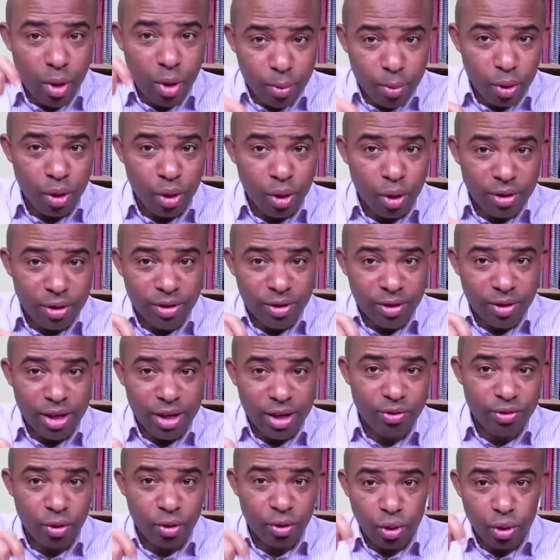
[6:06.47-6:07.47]
Any weapon
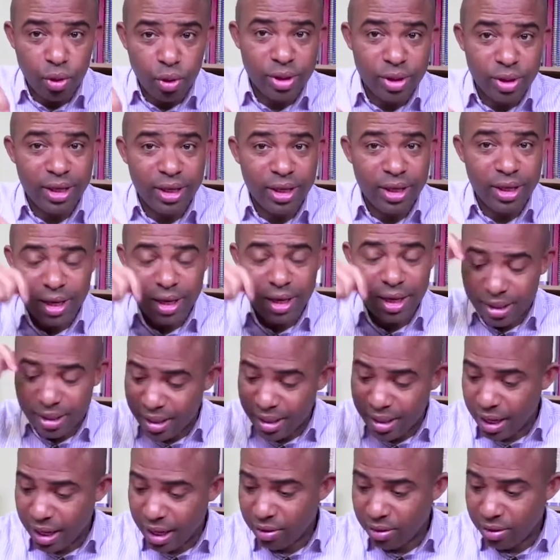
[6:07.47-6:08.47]
or device for use
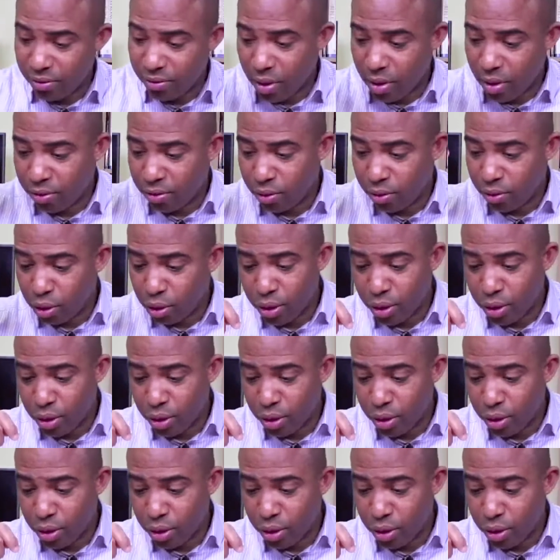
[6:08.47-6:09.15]
in attack, for,